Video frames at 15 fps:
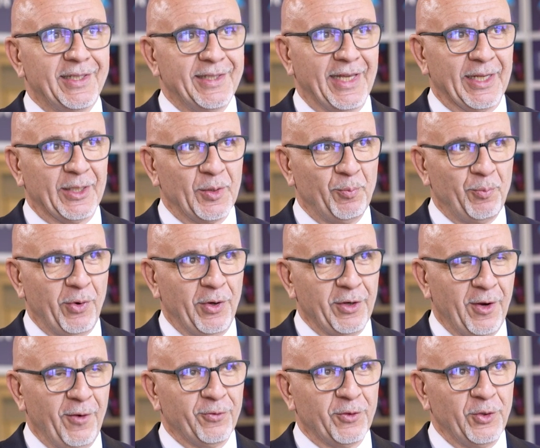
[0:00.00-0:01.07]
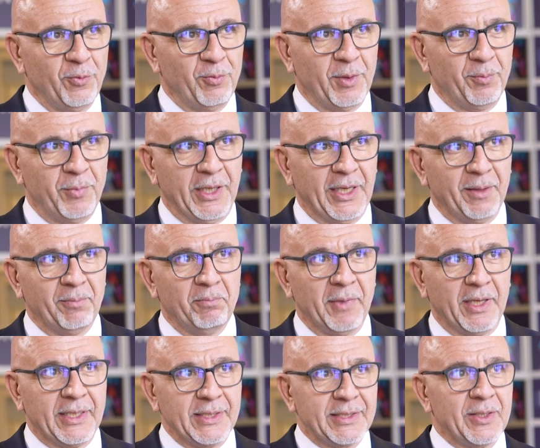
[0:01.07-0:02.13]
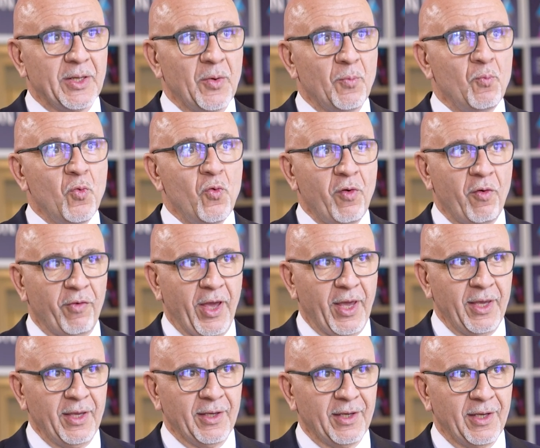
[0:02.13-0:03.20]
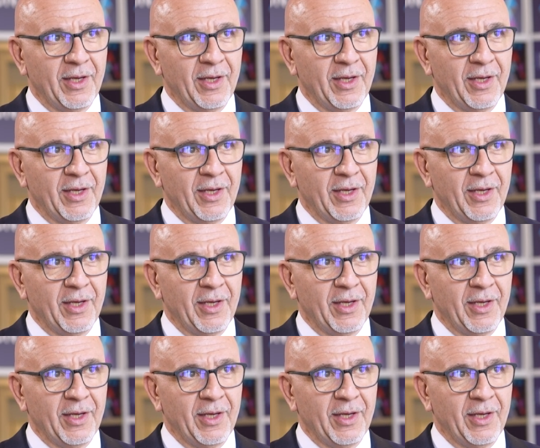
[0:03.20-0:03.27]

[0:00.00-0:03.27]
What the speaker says: take the bot of the human being means move away